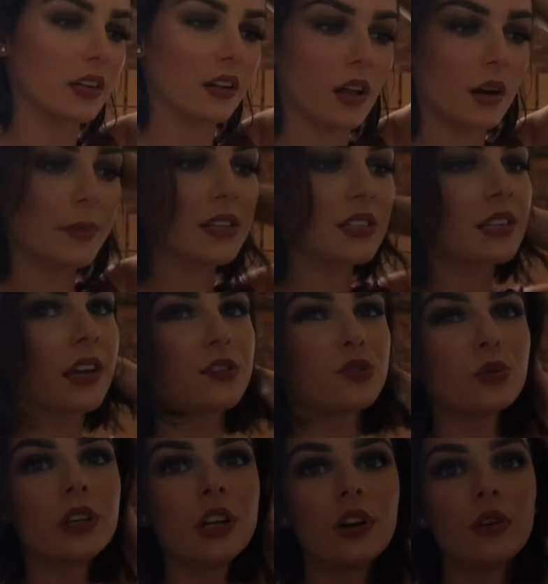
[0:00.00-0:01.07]
did a lot of my
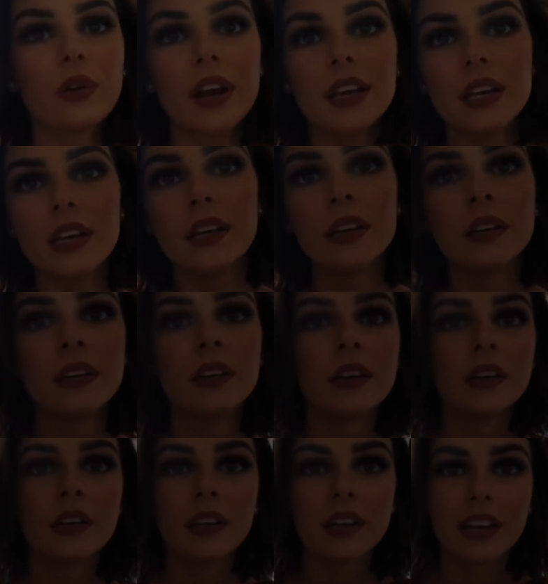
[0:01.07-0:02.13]
scheduling already.
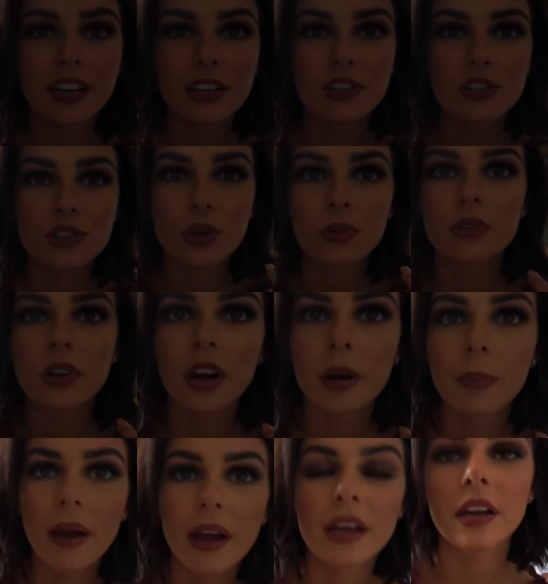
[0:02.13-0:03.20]
It gets so dark
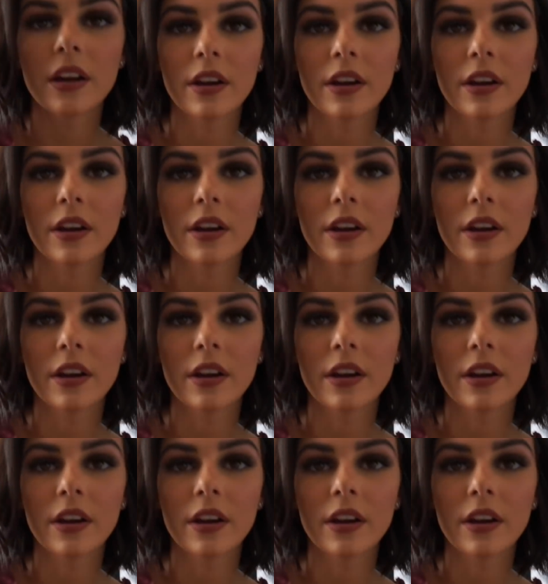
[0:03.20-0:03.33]
back